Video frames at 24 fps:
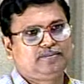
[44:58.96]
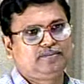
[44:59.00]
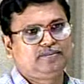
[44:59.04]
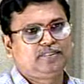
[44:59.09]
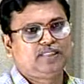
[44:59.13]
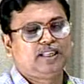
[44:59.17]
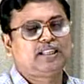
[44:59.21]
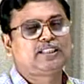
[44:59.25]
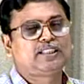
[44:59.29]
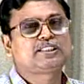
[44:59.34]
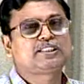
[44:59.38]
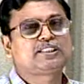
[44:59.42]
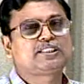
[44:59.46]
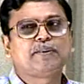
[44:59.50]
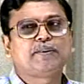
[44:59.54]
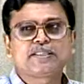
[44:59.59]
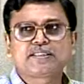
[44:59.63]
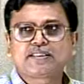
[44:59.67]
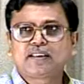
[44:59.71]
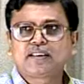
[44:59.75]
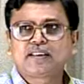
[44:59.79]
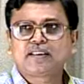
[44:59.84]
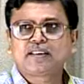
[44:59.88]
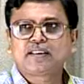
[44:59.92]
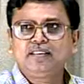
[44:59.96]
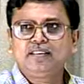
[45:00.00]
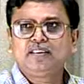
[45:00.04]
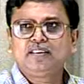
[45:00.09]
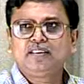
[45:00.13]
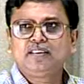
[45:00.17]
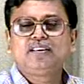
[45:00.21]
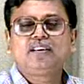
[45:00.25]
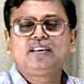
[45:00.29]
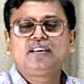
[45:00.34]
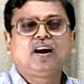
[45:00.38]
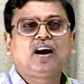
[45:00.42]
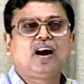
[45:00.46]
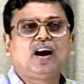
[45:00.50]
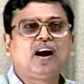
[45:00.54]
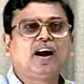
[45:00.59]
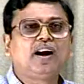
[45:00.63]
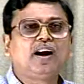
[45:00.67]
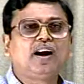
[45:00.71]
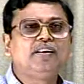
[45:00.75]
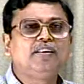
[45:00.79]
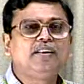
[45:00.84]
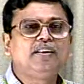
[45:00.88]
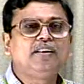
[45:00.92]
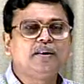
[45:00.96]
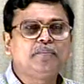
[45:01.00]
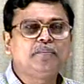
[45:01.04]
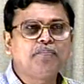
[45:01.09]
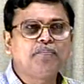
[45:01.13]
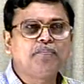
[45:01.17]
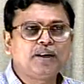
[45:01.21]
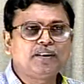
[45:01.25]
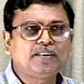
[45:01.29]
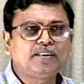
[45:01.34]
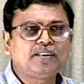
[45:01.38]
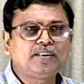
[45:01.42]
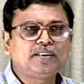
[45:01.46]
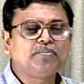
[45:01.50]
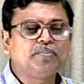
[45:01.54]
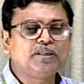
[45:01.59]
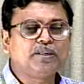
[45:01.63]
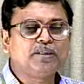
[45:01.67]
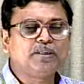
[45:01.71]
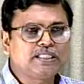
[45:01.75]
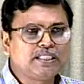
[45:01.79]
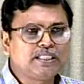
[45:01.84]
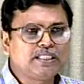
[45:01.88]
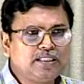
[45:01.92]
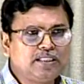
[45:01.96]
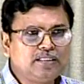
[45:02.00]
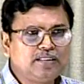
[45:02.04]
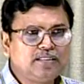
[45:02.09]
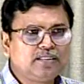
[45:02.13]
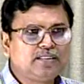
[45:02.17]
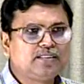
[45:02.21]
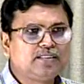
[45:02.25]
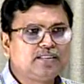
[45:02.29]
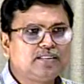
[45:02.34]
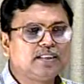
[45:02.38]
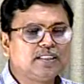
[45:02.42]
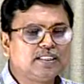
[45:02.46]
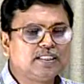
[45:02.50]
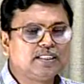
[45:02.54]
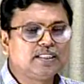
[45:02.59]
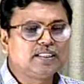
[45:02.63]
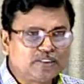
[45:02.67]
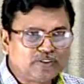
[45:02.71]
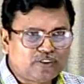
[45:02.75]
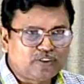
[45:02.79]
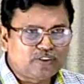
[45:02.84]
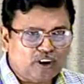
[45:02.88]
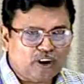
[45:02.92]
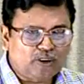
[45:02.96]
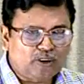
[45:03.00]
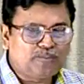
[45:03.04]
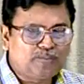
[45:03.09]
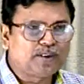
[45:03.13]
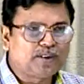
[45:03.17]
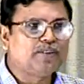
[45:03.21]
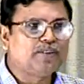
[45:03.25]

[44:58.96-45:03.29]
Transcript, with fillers: And special ion implanted machine is evolved day